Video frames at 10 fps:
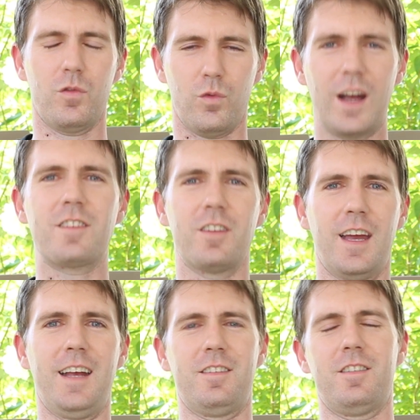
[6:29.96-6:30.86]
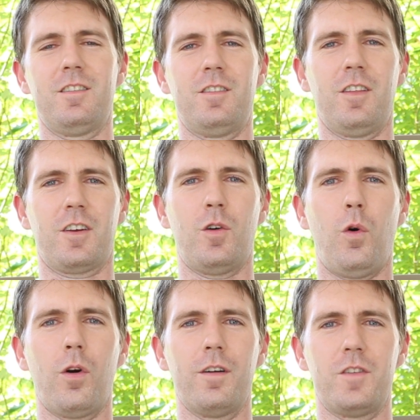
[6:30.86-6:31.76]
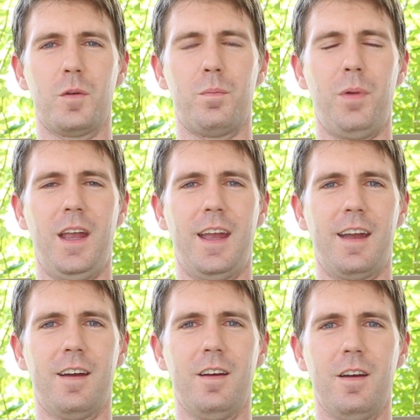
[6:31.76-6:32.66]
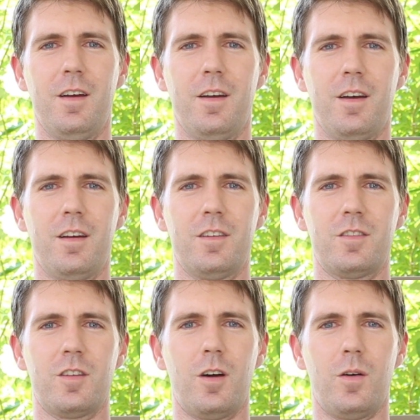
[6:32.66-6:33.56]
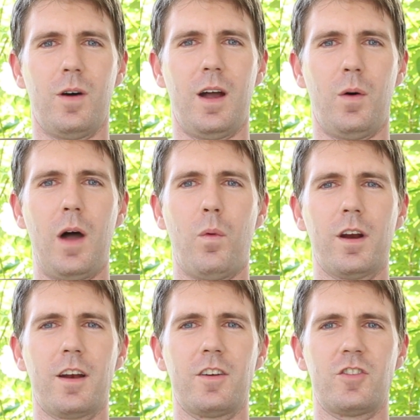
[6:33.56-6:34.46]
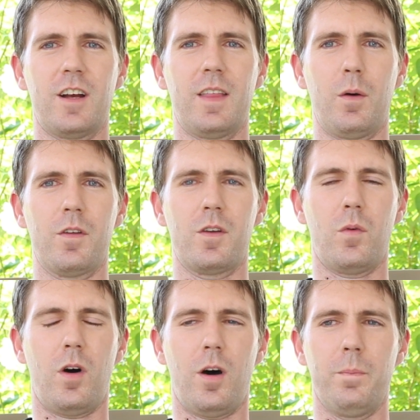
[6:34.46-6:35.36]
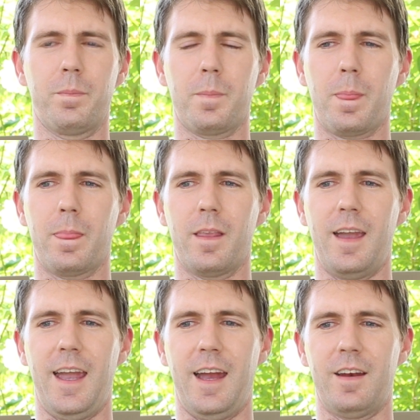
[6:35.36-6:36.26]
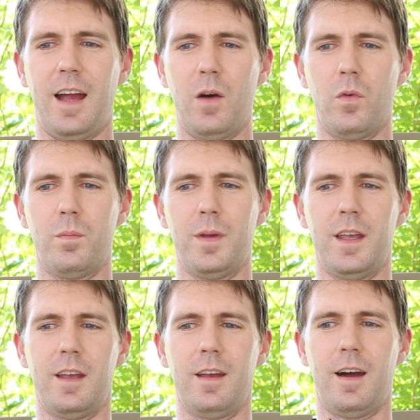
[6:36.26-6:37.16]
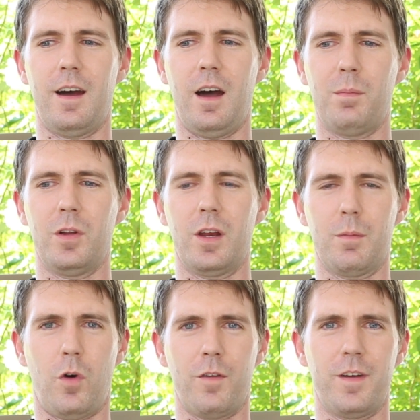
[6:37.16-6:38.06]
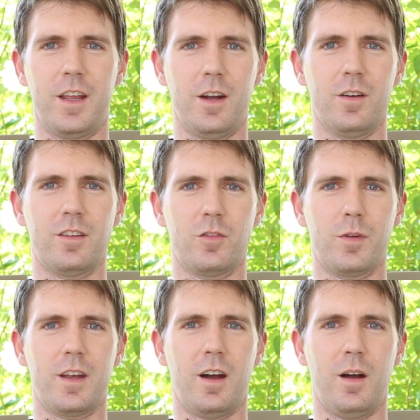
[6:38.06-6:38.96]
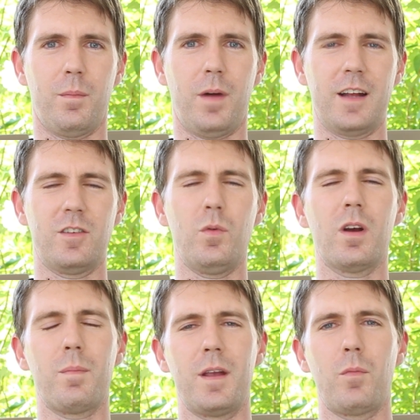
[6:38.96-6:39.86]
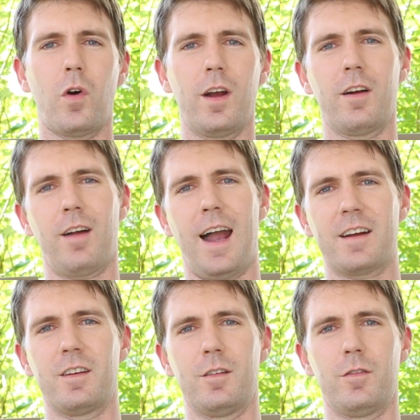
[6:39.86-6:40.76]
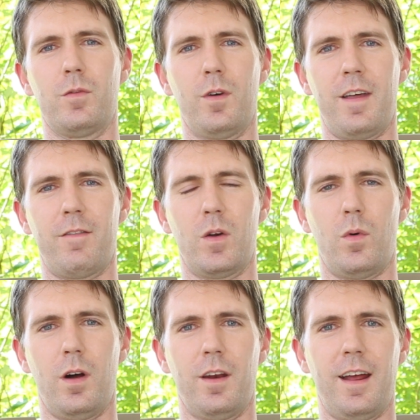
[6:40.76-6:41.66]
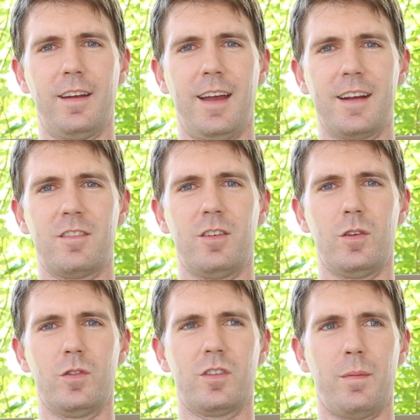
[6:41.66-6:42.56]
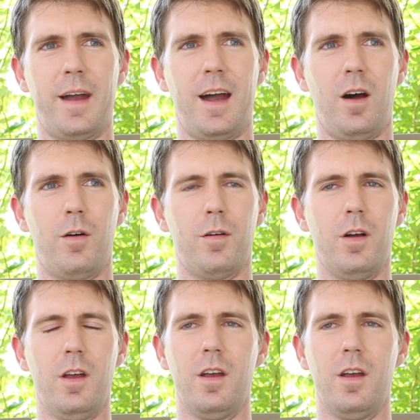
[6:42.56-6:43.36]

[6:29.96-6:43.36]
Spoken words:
resonate to the core of your being. So I wanted to share that with you all, and I will be uploading more videos as we come. I do want to be more interactive with everyone. I'd like to somehow,